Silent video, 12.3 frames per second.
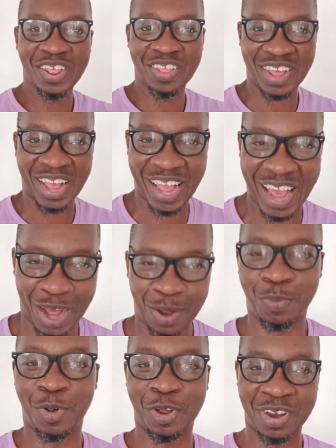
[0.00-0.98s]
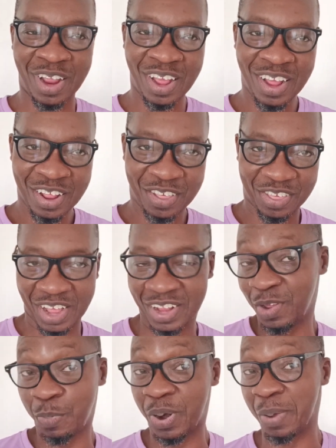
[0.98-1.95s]
the Camon
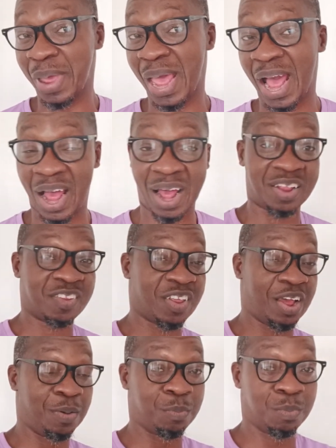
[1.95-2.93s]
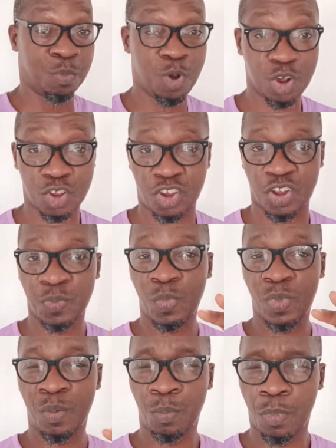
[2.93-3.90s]
30 Premier has a much
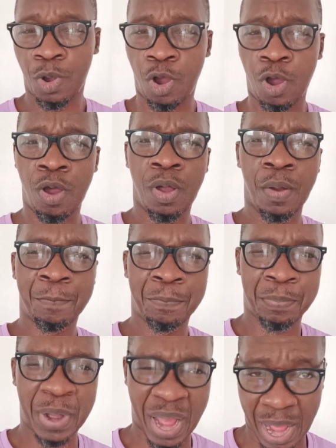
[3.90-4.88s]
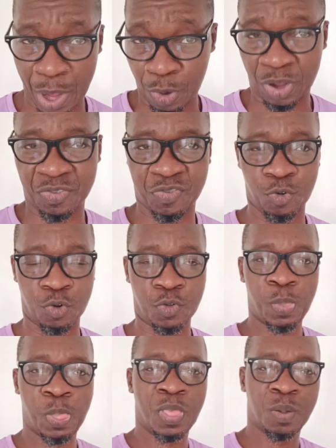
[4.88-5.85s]
more
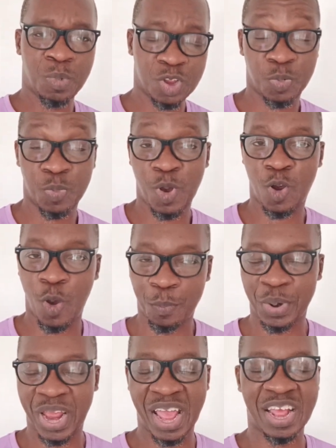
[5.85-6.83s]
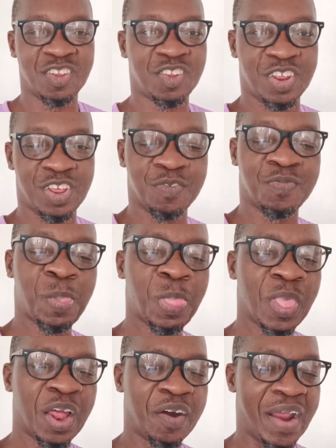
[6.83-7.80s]
powerful, much more comprehensive
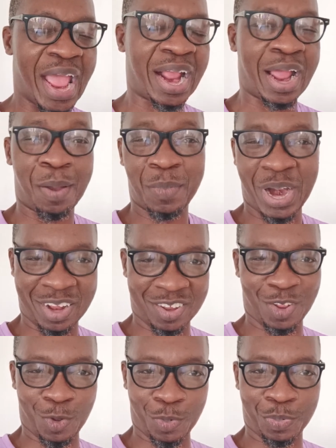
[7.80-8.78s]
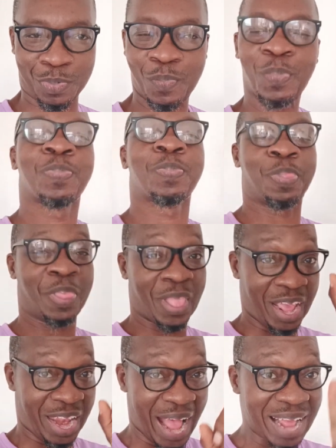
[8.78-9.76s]
rear camera setup.
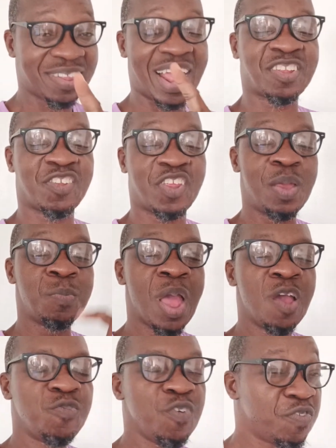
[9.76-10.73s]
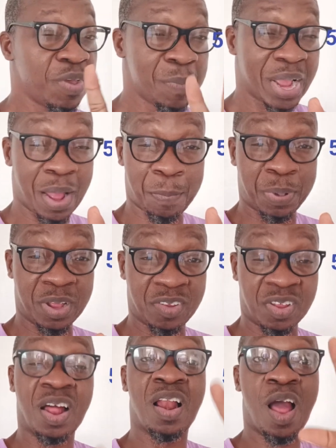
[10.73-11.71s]
It has that same 50
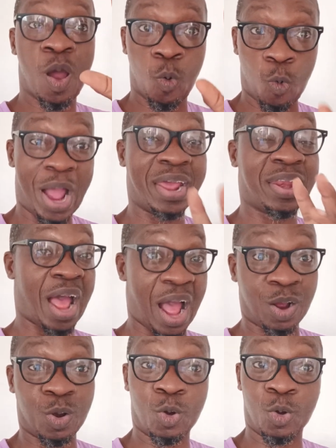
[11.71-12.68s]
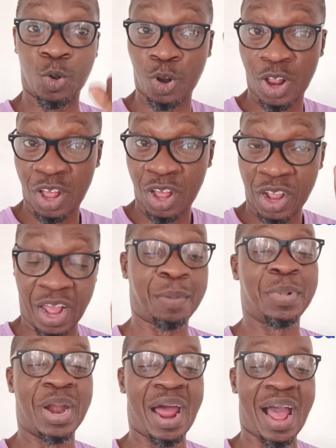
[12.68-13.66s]
megapixel wide angle
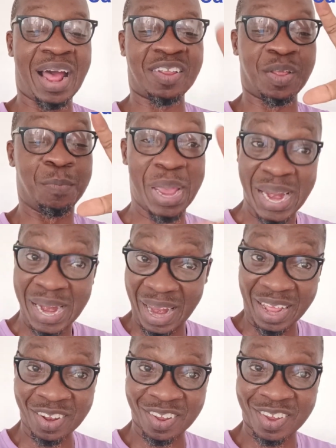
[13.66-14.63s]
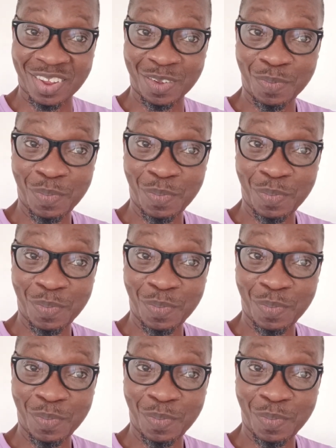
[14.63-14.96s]
camera as the main lens,